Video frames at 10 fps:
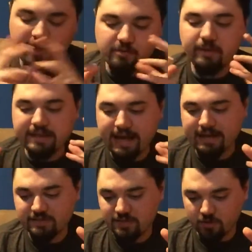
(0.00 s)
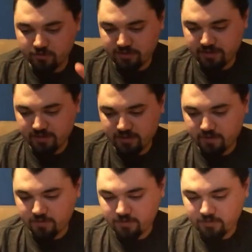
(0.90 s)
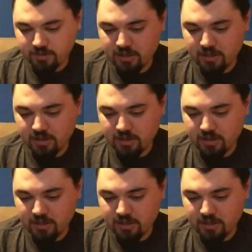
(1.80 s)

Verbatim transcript: everybody has their thing here.